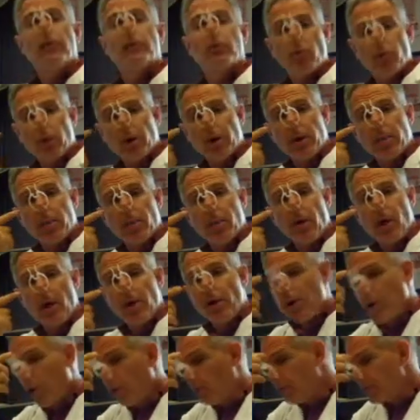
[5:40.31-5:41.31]
So we're going to put on
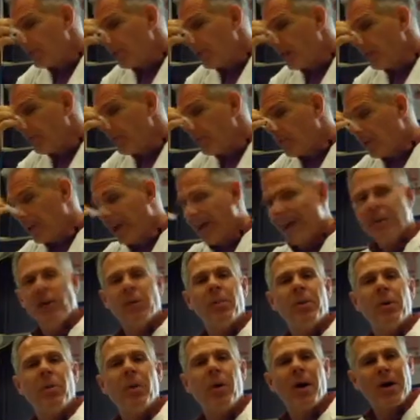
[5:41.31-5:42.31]
our nose clips, and they'll
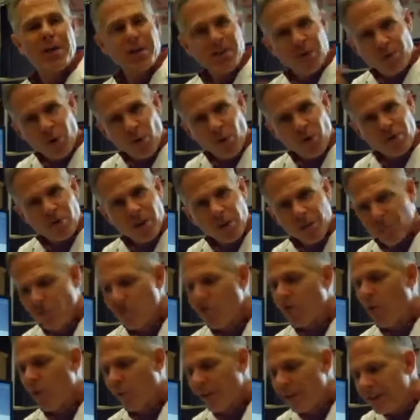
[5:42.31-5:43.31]
be wearing the nose clips
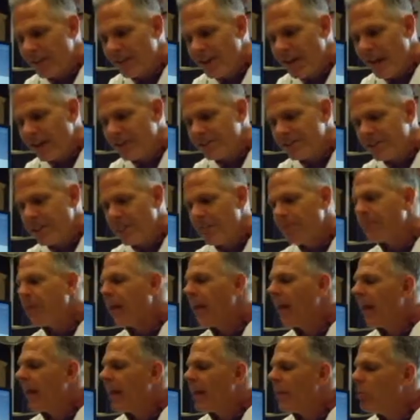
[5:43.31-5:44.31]
for the test.
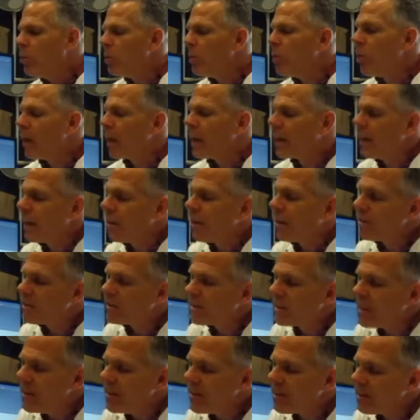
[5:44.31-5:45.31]
And we want to get our
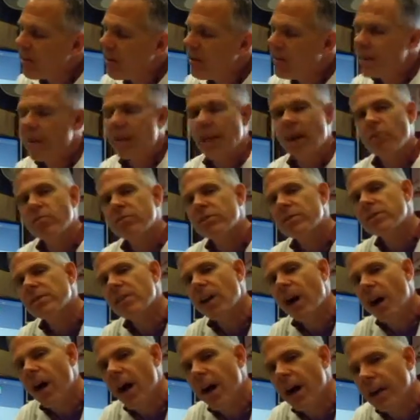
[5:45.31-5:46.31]
teeth on the
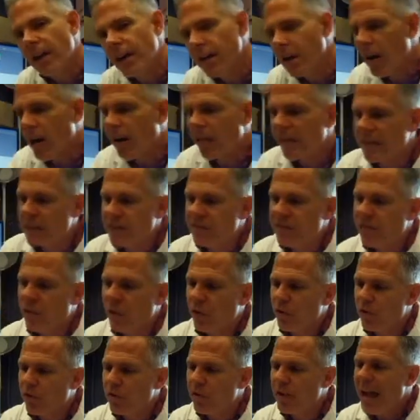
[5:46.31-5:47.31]
outside of this
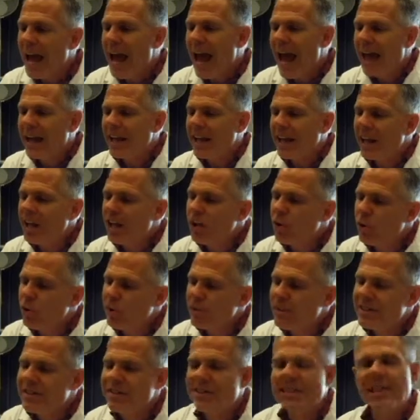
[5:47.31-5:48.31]
filter and get a
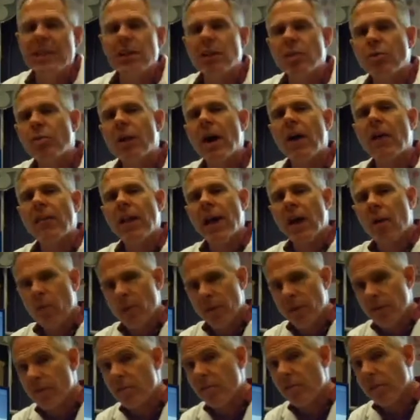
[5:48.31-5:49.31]
good seal around that
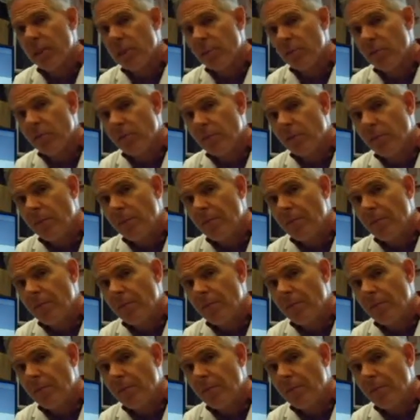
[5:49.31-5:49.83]
with their lips.